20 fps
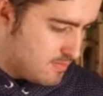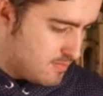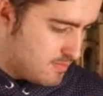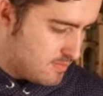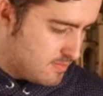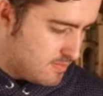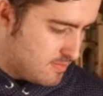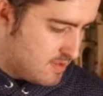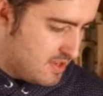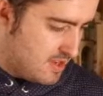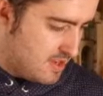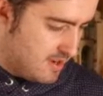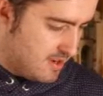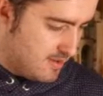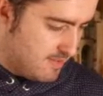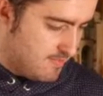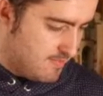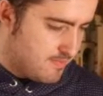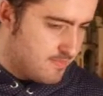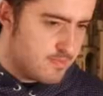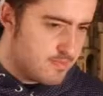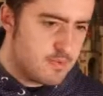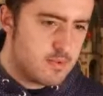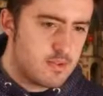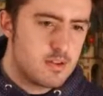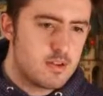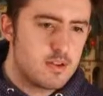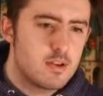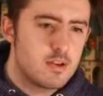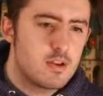Yeah.
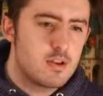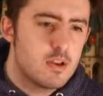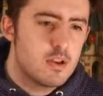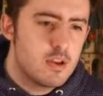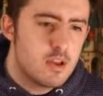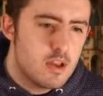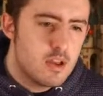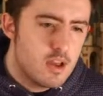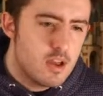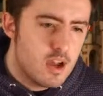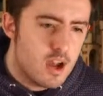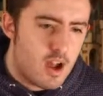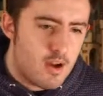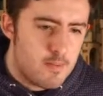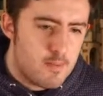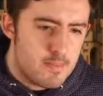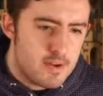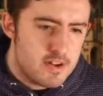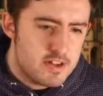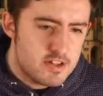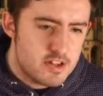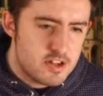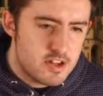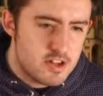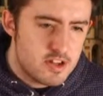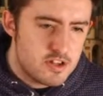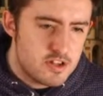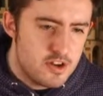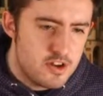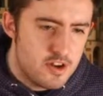I haven't been to the
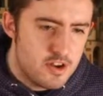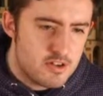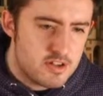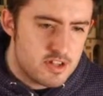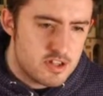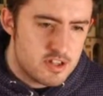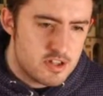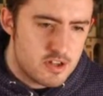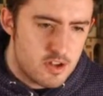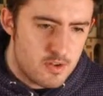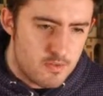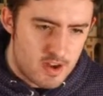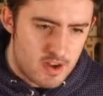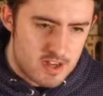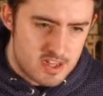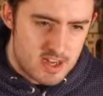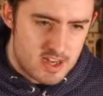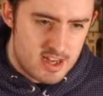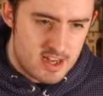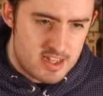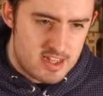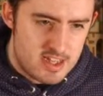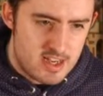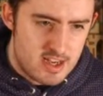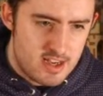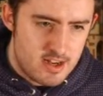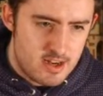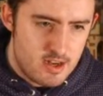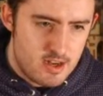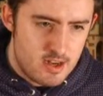studio since
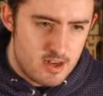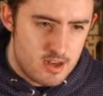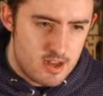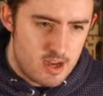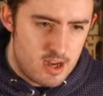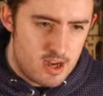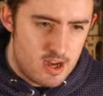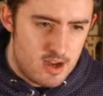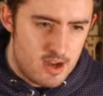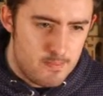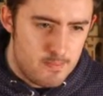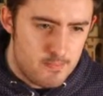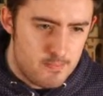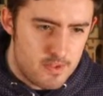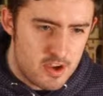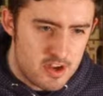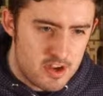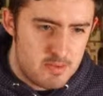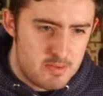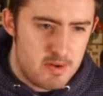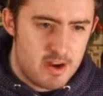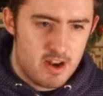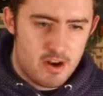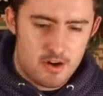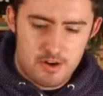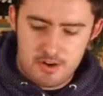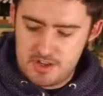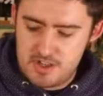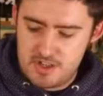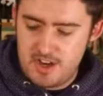2018. Heard they made a
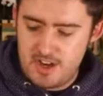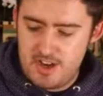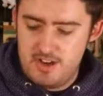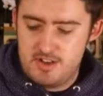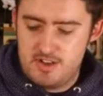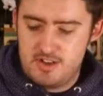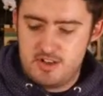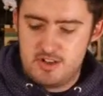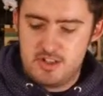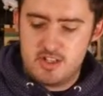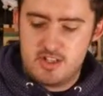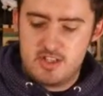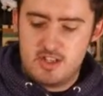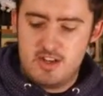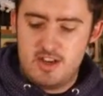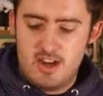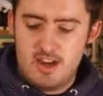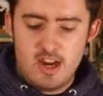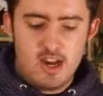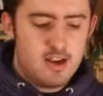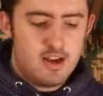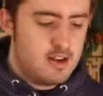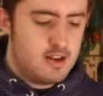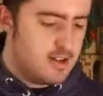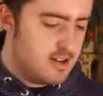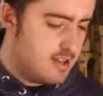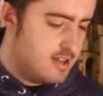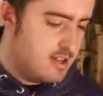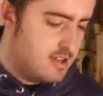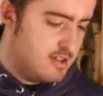lot of changes. Yeah.
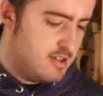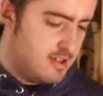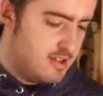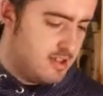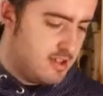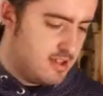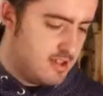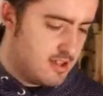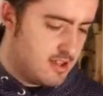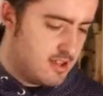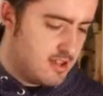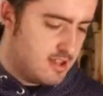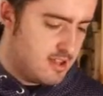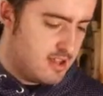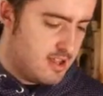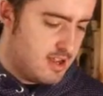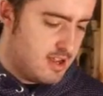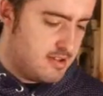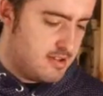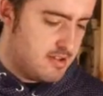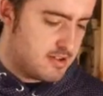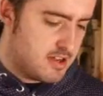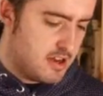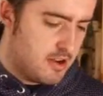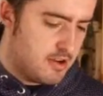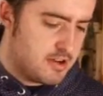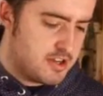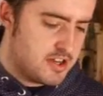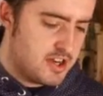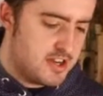There's a
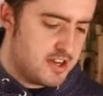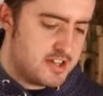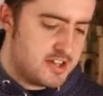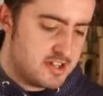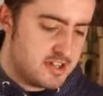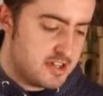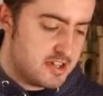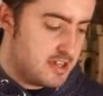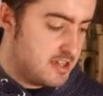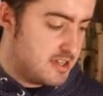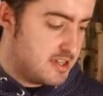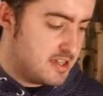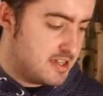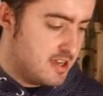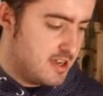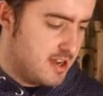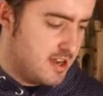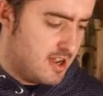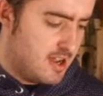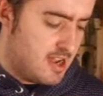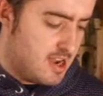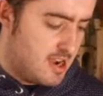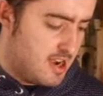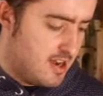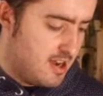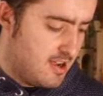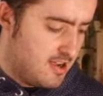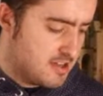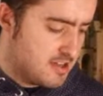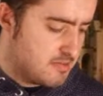lot of changes since I
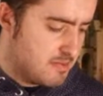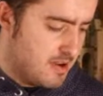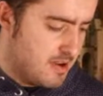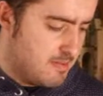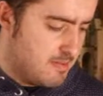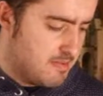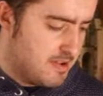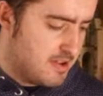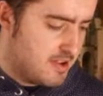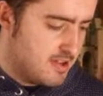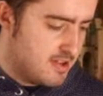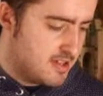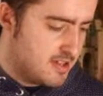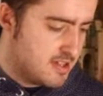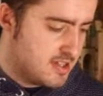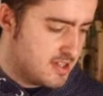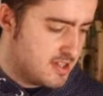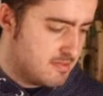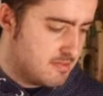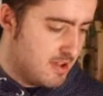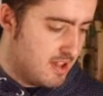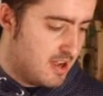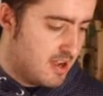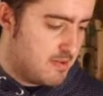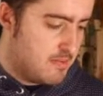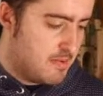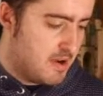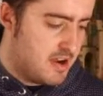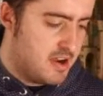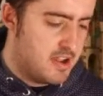last went, because, well, I
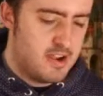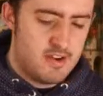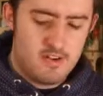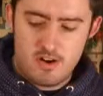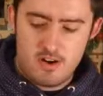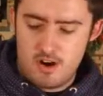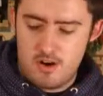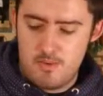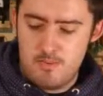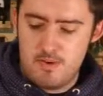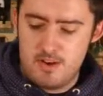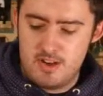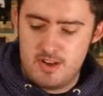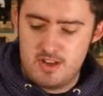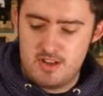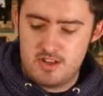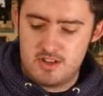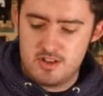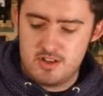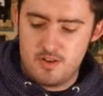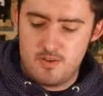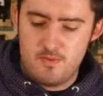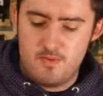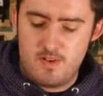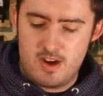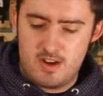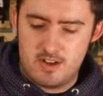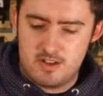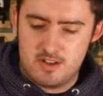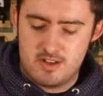went the year it opened in
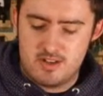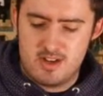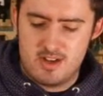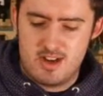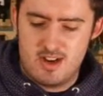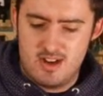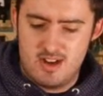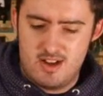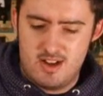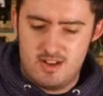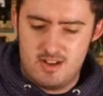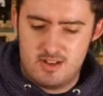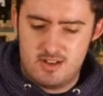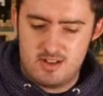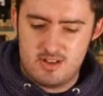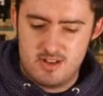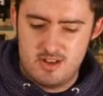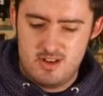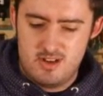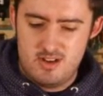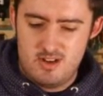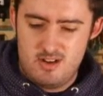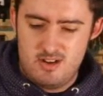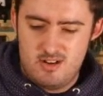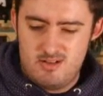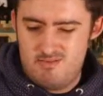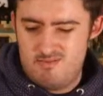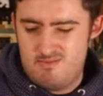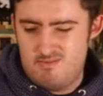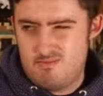
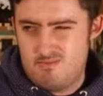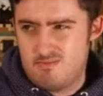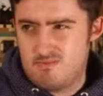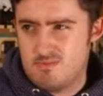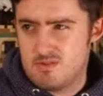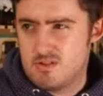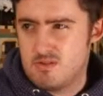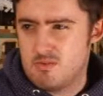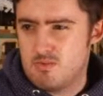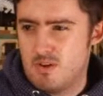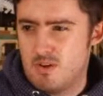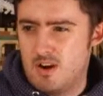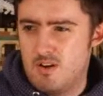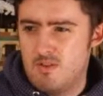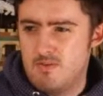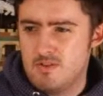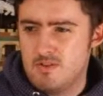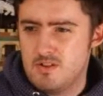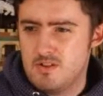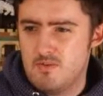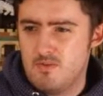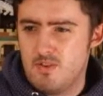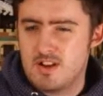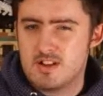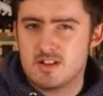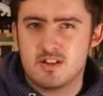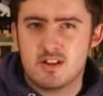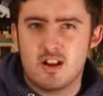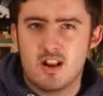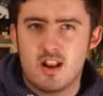2012,
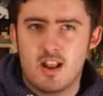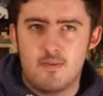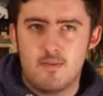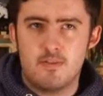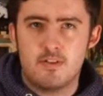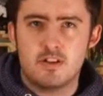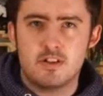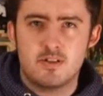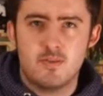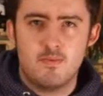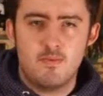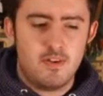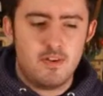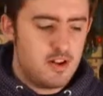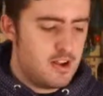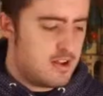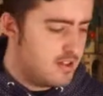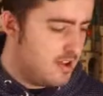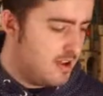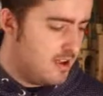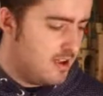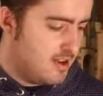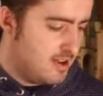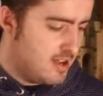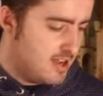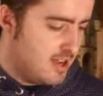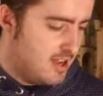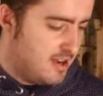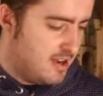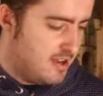2011 or something like that.
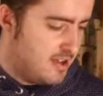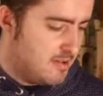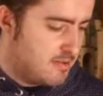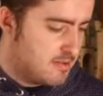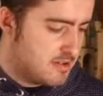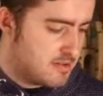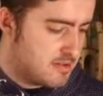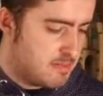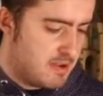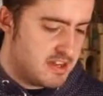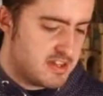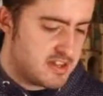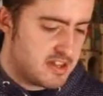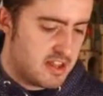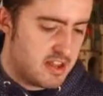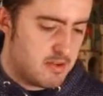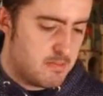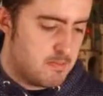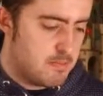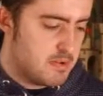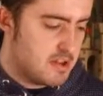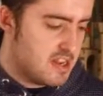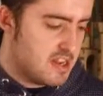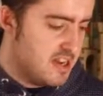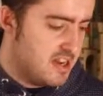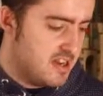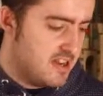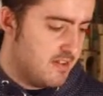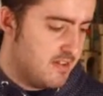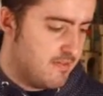And it was basically completely
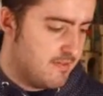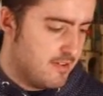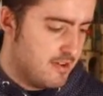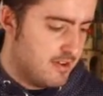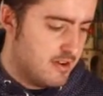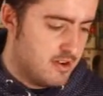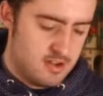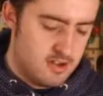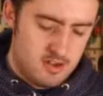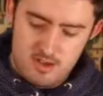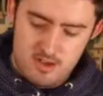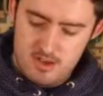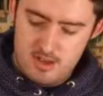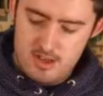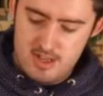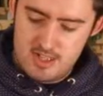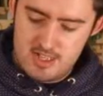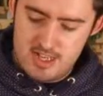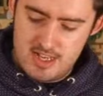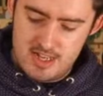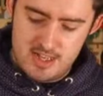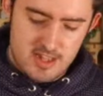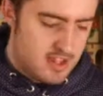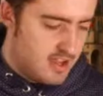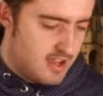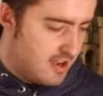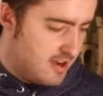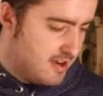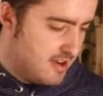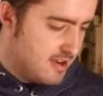different since
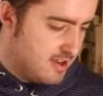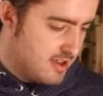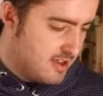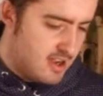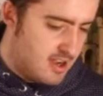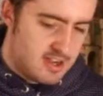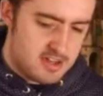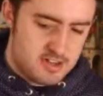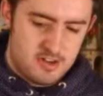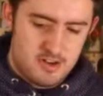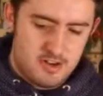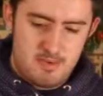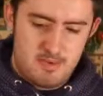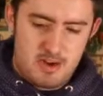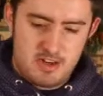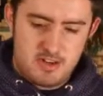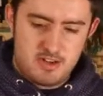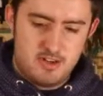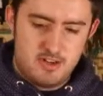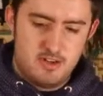then, as you'd imagine.